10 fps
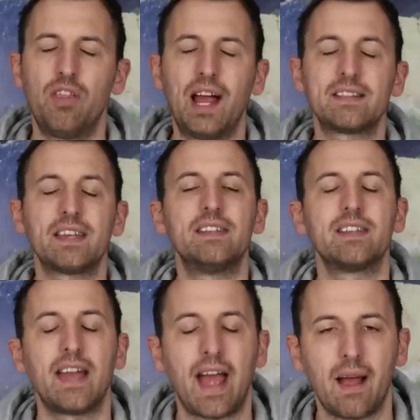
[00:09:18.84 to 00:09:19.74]
That is
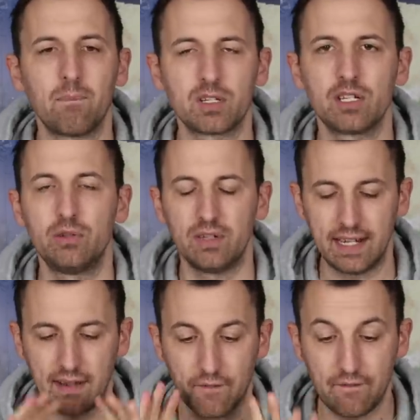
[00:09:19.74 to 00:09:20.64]
an
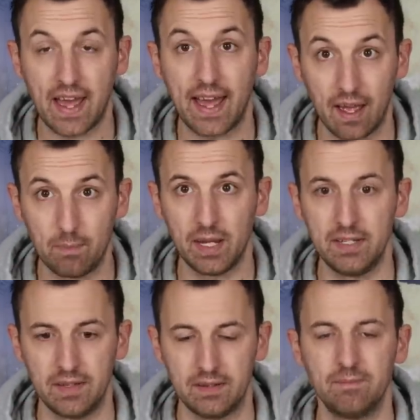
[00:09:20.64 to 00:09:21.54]
absolutely fair
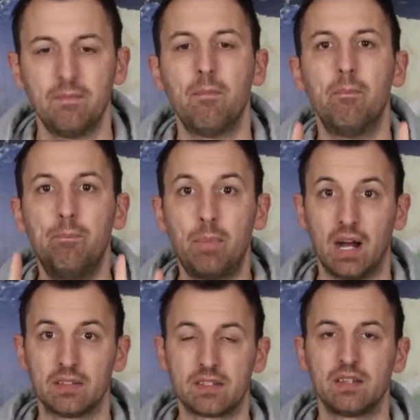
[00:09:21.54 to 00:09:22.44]
opinion.
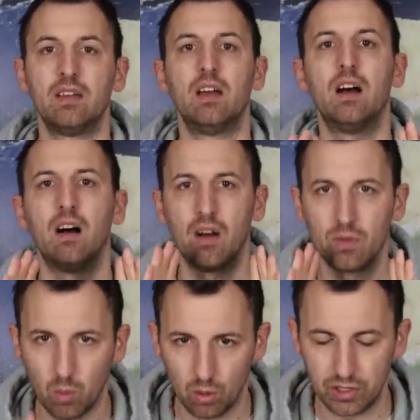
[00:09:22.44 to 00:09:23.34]
But I
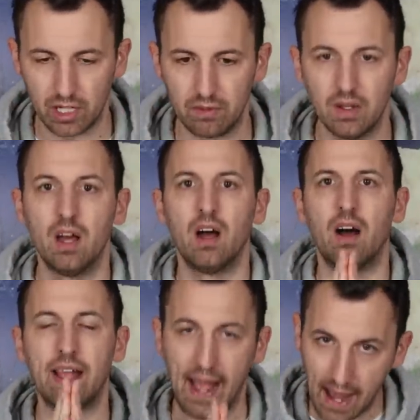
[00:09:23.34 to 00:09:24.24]
warn you,
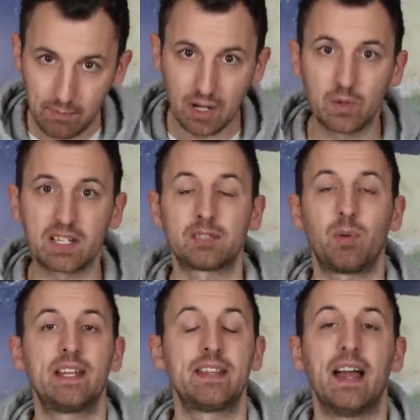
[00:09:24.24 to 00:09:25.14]
I am going to
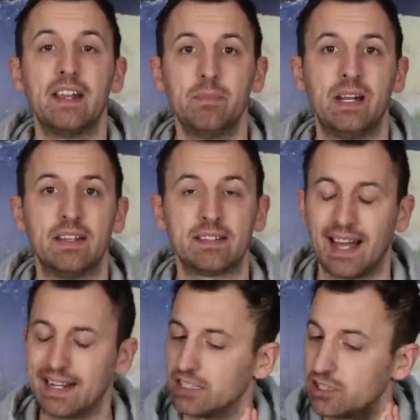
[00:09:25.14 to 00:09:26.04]
explain that in a minute,
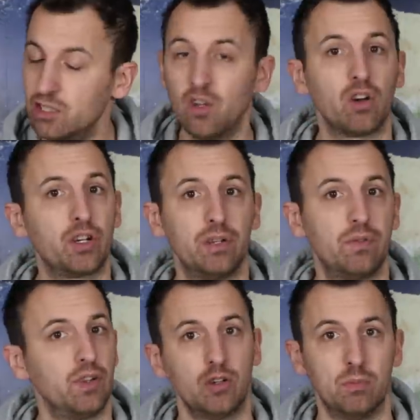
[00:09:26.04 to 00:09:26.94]
and it's not good
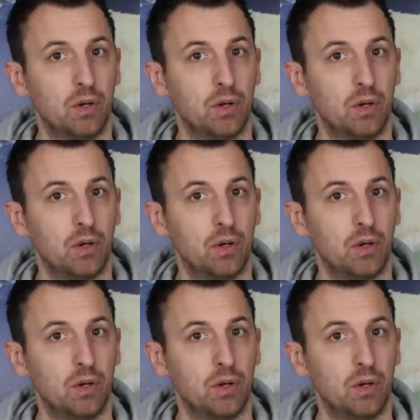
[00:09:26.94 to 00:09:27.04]
for your